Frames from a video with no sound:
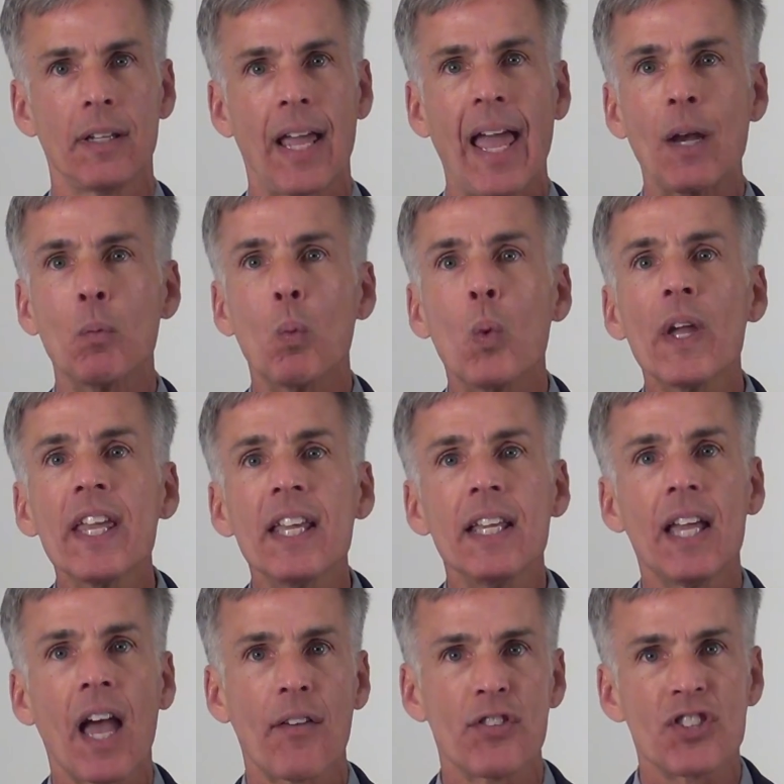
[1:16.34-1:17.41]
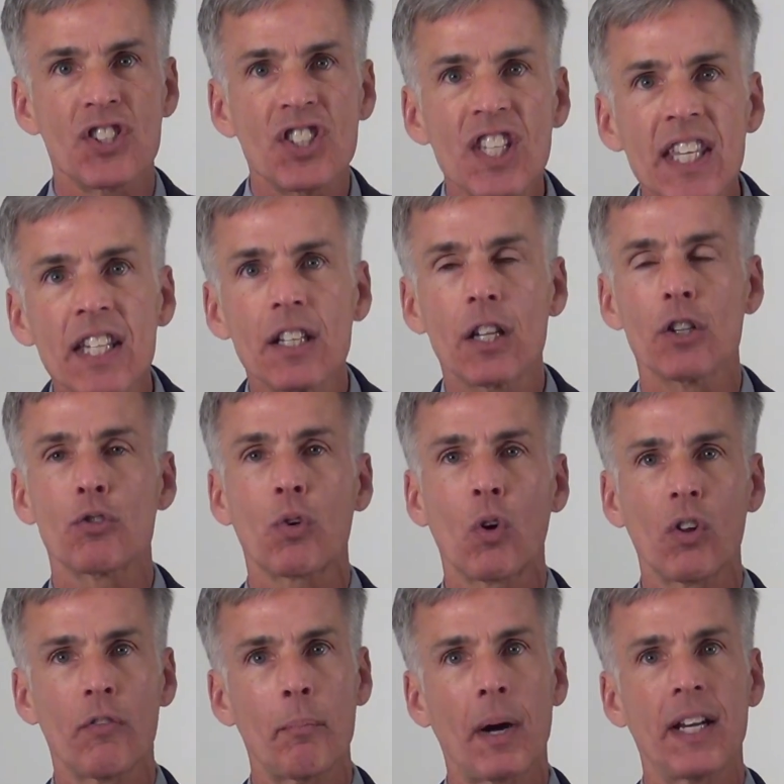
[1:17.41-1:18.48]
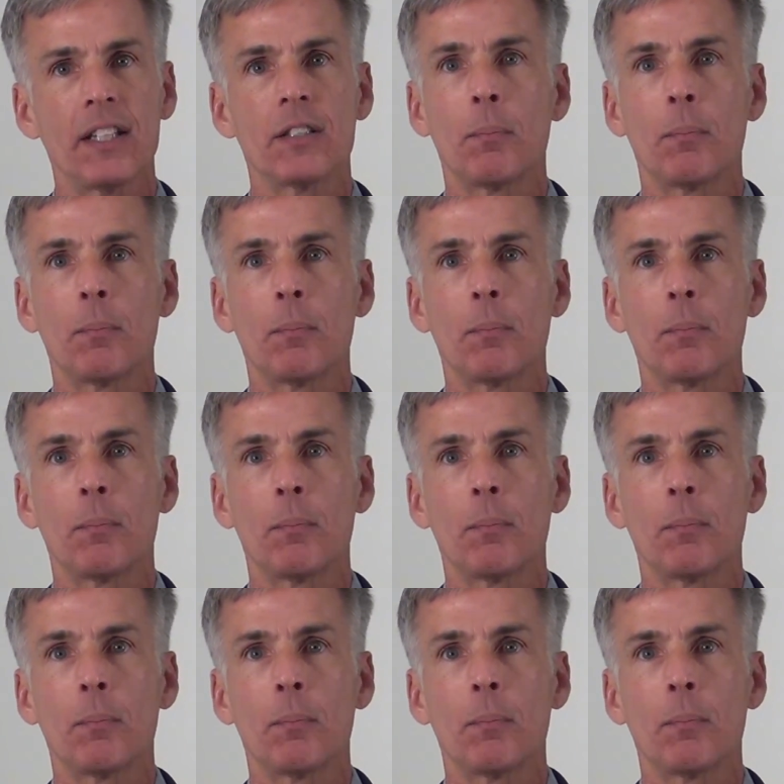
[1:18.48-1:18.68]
And we have ceded control of money